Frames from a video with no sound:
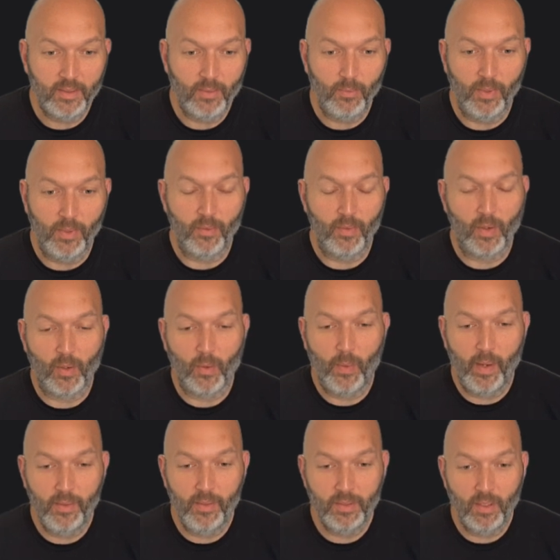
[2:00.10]
What are our
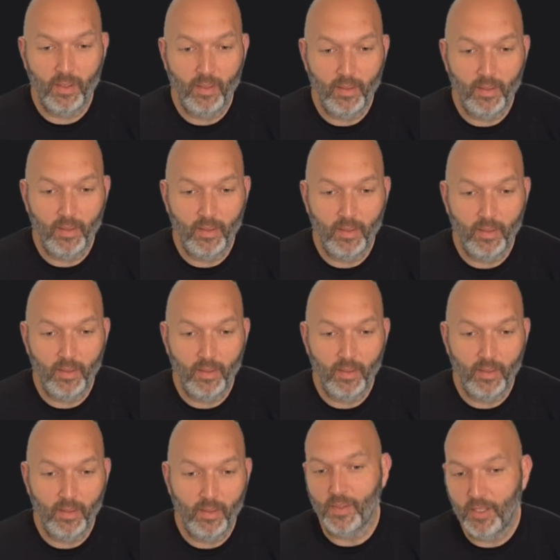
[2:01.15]
queries going to look like? What are our
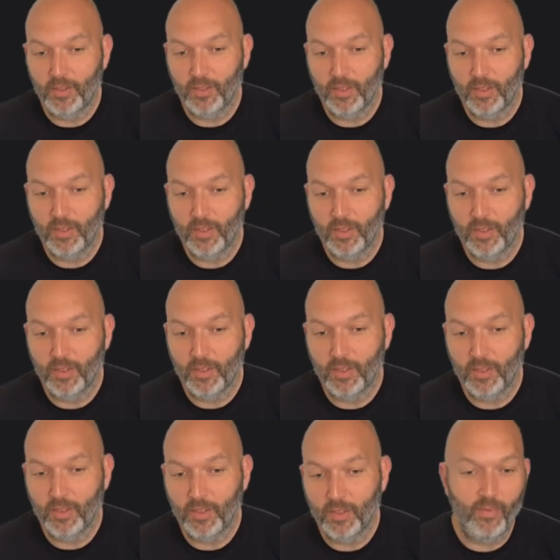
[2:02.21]
mutations going to look like? What
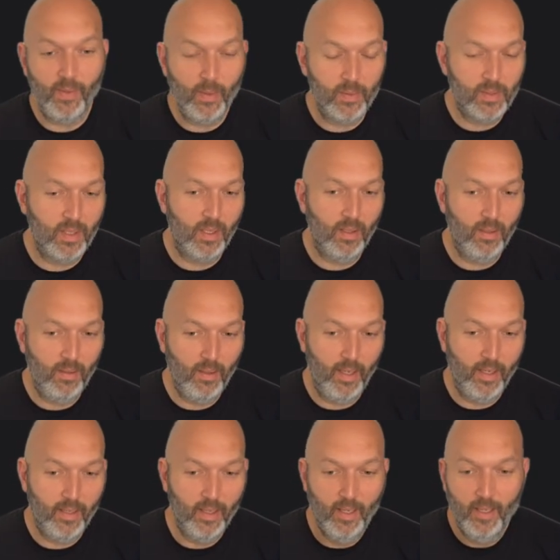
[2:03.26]
are our fields going to look
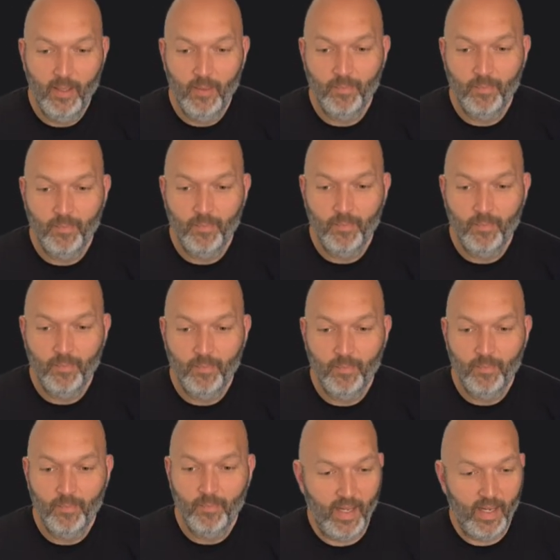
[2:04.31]
like?
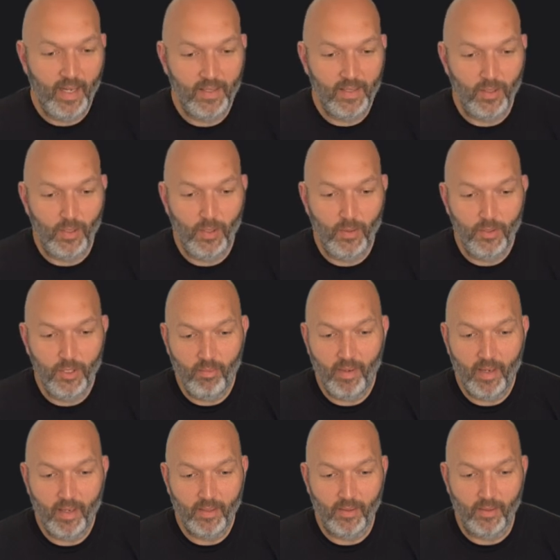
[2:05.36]
And that has a huge
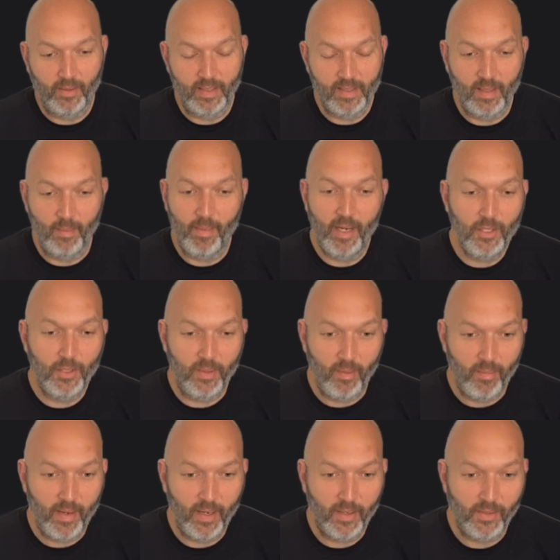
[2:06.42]
impact on, it's the major
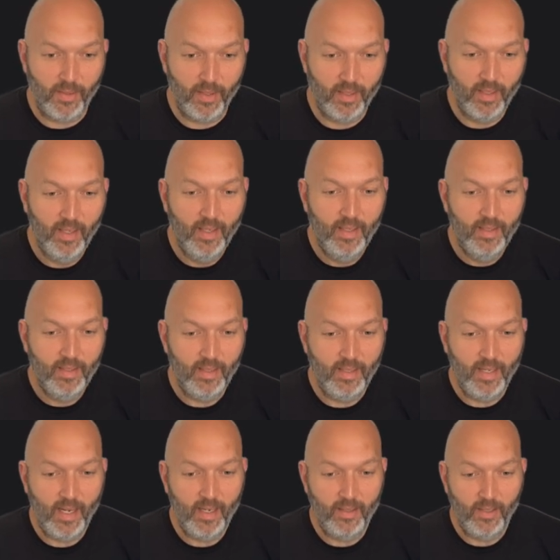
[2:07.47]
impact on the
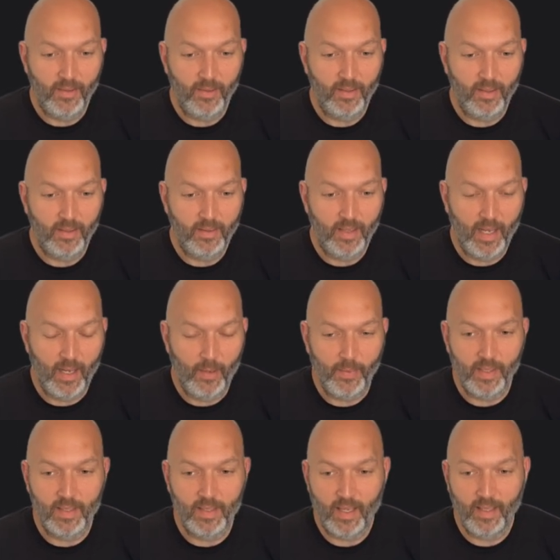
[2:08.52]
data, how
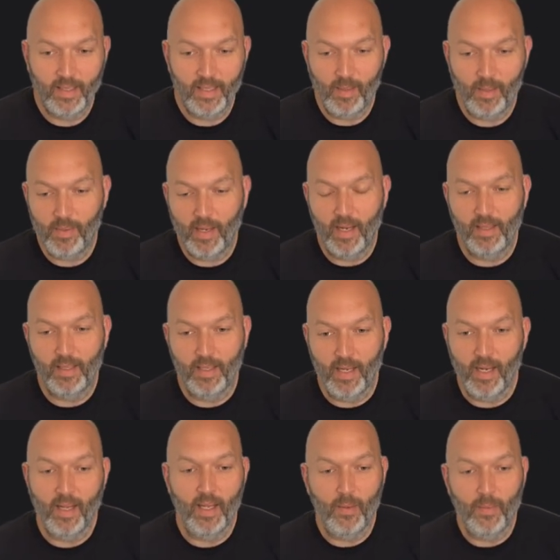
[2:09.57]
we design the API and the
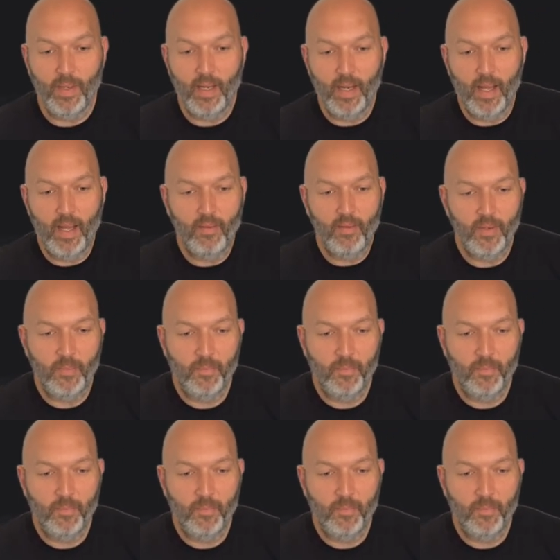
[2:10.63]
data that we get out of it.